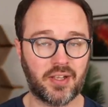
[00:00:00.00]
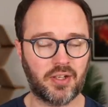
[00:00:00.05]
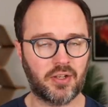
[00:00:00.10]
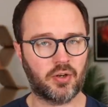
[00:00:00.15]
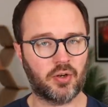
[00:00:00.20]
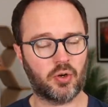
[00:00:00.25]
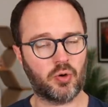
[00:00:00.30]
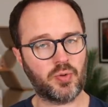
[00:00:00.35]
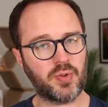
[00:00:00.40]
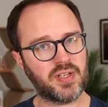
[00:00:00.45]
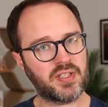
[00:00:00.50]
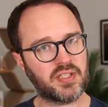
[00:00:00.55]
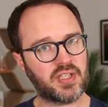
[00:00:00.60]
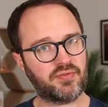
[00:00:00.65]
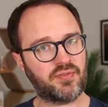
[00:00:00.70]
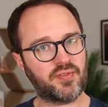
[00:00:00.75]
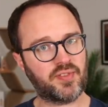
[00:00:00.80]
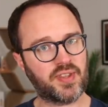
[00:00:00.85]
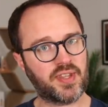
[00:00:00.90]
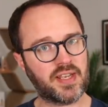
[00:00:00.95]
All these
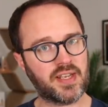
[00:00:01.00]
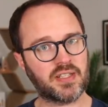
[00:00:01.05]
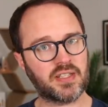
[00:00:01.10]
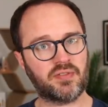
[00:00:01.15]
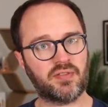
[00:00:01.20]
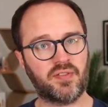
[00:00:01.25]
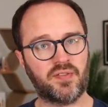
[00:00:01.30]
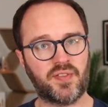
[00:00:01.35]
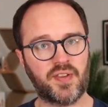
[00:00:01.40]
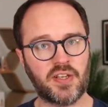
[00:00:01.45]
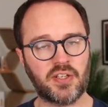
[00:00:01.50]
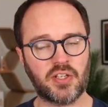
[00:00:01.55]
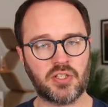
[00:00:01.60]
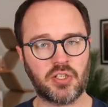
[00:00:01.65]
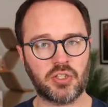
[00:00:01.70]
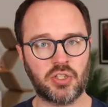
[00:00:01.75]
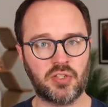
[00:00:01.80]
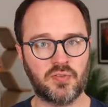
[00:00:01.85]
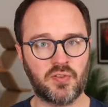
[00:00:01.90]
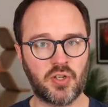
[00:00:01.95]
different things, different features that
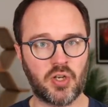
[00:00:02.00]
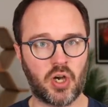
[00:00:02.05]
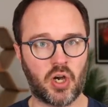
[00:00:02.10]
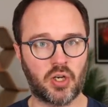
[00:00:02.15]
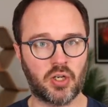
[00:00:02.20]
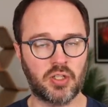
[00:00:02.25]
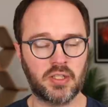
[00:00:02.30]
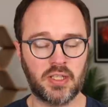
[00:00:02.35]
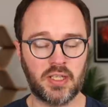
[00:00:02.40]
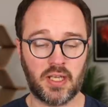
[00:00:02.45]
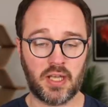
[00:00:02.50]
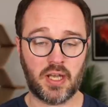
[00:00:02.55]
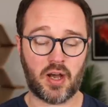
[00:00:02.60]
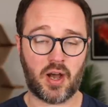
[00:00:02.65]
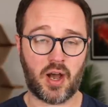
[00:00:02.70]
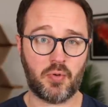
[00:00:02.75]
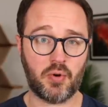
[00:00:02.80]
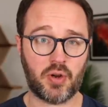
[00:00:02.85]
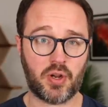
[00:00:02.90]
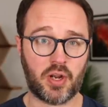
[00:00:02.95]
you've got I
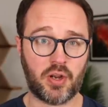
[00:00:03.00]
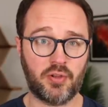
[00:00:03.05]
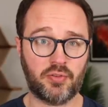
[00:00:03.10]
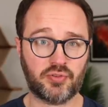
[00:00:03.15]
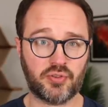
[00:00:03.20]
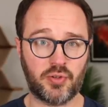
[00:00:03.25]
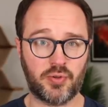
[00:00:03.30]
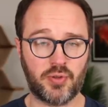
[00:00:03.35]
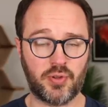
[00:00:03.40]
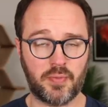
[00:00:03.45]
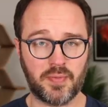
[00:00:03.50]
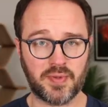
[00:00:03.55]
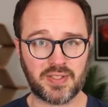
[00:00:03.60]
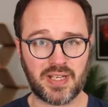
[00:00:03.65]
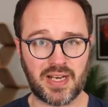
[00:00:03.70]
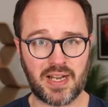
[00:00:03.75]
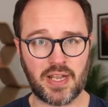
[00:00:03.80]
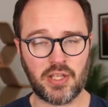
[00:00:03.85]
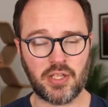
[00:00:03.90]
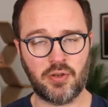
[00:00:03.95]
will go through them to
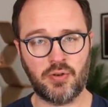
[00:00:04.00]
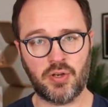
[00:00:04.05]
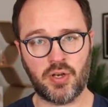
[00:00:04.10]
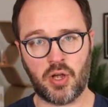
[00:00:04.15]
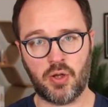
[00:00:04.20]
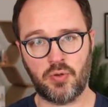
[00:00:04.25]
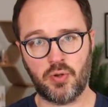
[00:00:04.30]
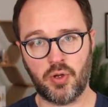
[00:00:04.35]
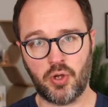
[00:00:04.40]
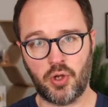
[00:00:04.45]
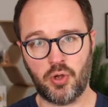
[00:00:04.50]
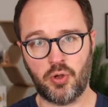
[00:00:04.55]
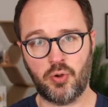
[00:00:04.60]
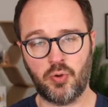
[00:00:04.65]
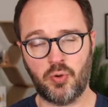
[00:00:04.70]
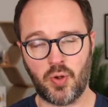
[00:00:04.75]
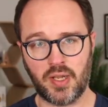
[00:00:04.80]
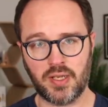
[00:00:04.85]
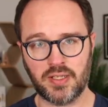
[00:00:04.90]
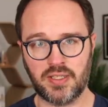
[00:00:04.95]
let you know
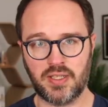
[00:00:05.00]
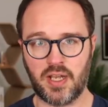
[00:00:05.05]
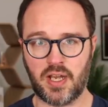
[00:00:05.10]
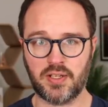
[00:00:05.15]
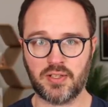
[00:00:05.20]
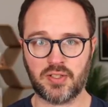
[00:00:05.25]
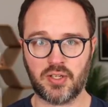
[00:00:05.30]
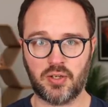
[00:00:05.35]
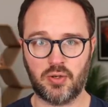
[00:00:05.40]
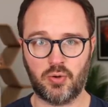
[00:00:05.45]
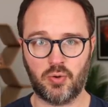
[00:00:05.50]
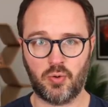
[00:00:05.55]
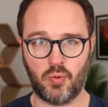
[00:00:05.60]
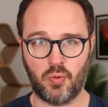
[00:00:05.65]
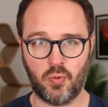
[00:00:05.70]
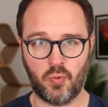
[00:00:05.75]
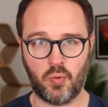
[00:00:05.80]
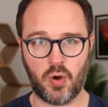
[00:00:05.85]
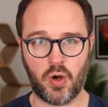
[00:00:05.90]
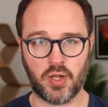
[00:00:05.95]
who does
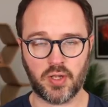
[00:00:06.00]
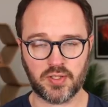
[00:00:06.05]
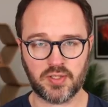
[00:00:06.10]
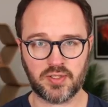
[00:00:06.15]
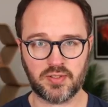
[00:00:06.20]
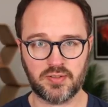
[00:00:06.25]
what.